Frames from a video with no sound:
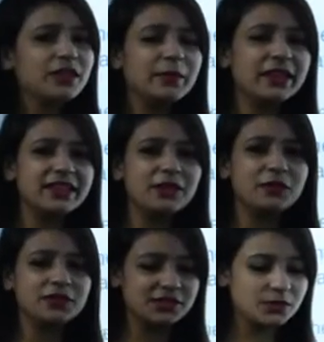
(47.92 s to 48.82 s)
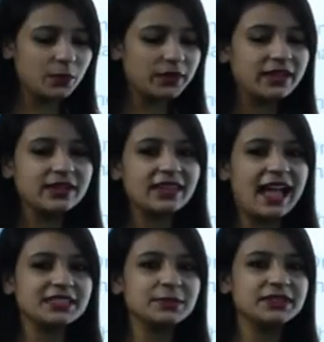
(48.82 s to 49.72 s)
the beginning of the story, it
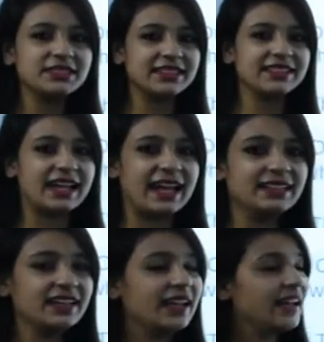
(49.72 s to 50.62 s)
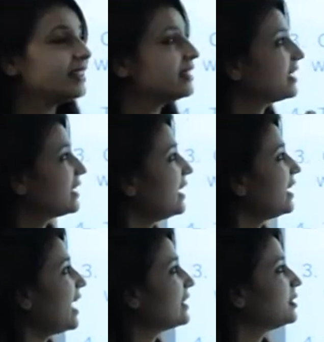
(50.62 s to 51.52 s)
has been said that the king
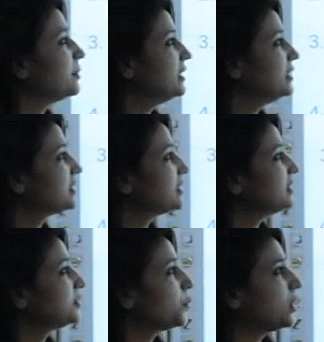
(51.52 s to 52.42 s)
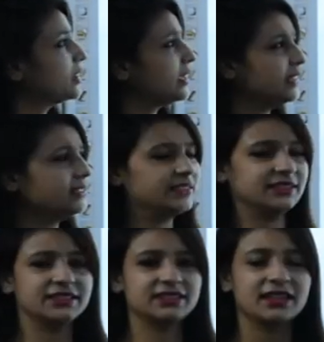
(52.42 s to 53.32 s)
and the ministers were
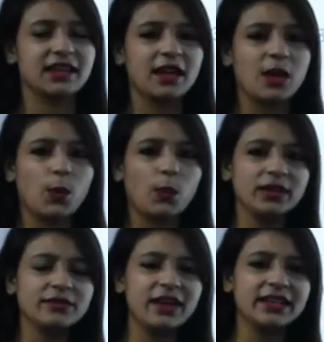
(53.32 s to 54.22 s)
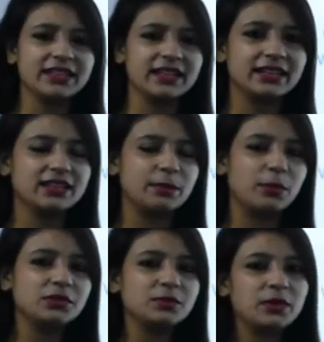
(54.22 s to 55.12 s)
idiots. One fine day, they
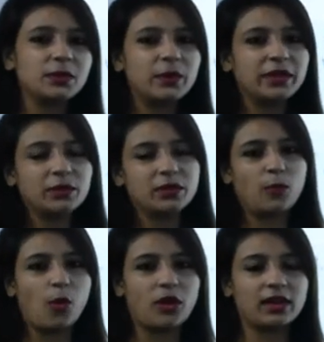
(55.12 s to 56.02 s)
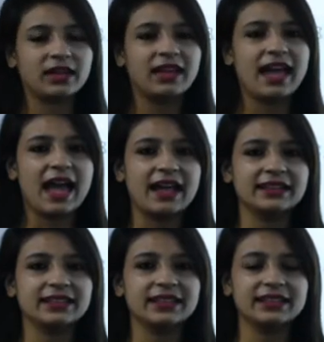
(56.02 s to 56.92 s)
both were going on a walk
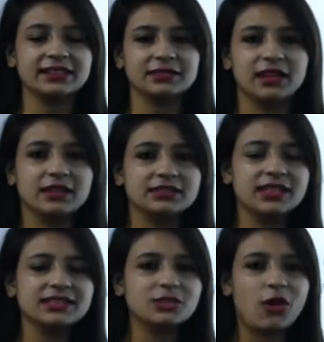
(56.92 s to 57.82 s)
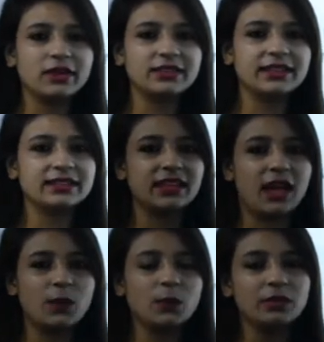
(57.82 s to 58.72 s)
and they just thought that
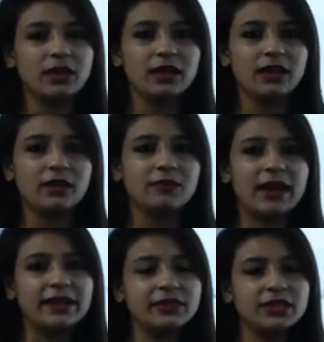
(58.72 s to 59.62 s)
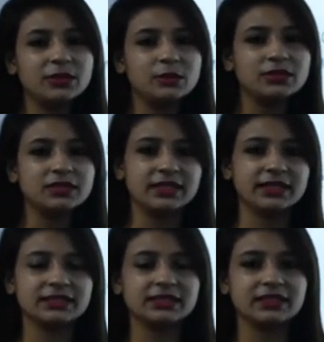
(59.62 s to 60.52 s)
now why we'll do the
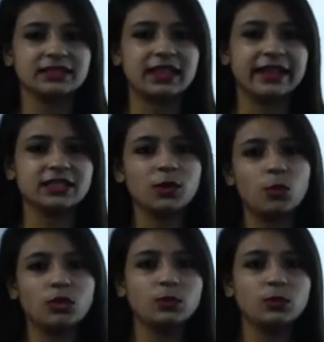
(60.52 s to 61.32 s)
things like the whole